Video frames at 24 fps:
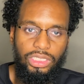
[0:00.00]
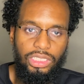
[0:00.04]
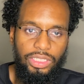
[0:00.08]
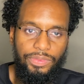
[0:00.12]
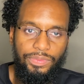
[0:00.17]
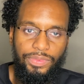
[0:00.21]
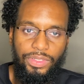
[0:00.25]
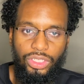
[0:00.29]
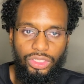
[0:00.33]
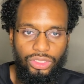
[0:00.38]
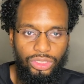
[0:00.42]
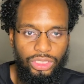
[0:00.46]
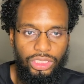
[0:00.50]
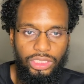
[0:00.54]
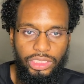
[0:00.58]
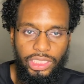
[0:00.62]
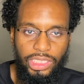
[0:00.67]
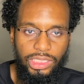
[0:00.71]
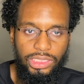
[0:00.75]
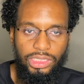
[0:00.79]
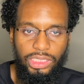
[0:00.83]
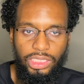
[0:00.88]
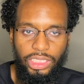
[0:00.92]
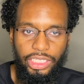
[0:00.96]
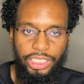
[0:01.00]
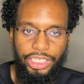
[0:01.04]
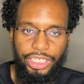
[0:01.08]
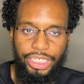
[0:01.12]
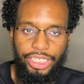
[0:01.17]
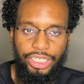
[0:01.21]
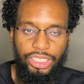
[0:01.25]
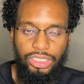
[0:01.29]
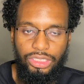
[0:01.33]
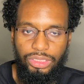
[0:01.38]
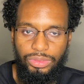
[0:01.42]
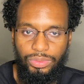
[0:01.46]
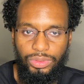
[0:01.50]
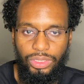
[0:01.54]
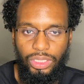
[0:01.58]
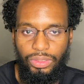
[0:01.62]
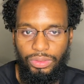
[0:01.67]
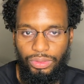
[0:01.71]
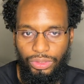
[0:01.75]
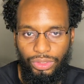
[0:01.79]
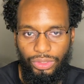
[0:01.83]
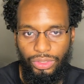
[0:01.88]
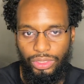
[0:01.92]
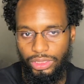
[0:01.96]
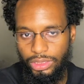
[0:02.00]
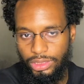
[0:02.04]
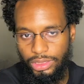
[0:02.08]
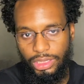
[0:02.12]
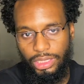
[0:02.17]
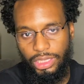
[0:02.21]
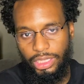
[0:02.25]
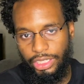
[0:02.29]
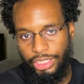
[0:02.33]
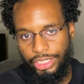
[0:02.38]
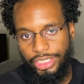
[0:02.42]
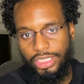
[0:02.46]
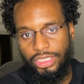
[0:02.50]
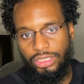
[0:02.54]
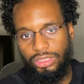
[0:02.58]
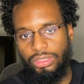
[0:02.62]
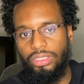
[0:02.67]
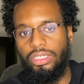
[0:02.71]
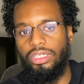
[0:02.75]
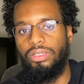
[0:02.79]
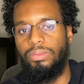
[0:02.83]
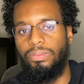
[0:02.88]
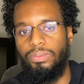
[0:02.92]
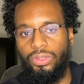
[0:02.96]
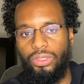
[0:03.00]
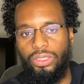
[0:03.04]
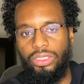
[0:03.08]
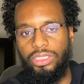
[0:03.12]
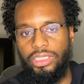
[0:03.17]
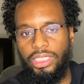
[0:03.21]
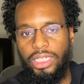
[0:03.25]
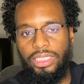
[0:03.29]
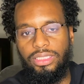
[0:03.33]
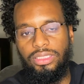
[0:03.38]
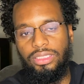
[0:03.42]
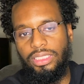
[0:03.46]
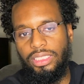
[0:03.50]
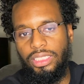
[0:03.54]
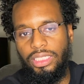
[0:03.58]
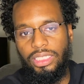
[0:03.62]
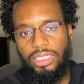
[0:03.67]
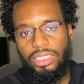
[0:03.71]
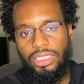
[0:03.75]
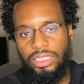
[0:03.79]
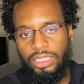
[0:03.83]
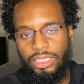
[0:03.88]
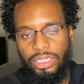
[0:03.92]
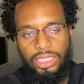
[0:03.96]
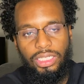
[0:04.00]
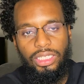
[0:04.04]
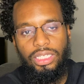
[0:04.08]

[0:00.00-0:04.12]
even on the dusty areas where I'm going to areas that are more dusty, and